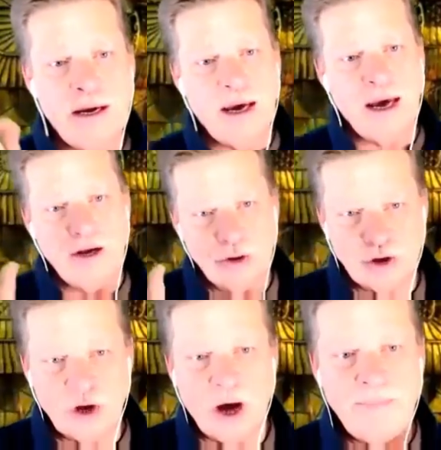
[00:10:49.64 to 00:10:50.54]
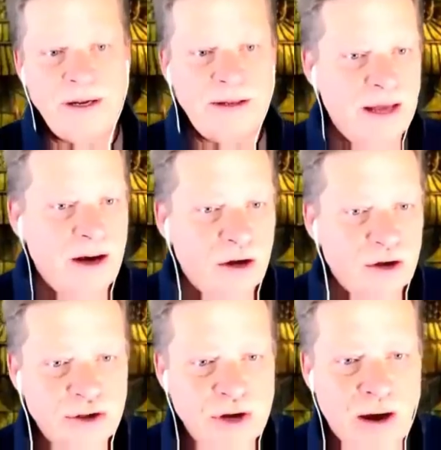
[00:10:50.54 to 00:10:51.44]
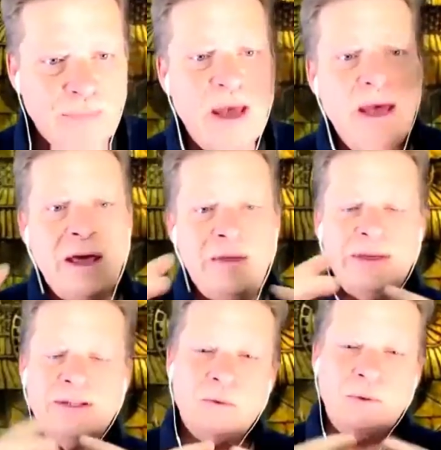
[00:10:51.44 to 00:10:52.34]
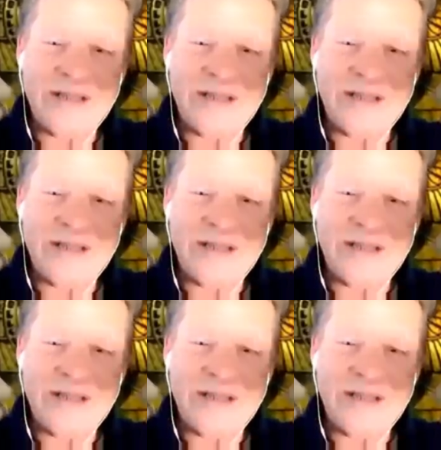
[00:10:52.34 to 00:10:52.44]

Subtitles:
You stop it, they all stop. And this is what's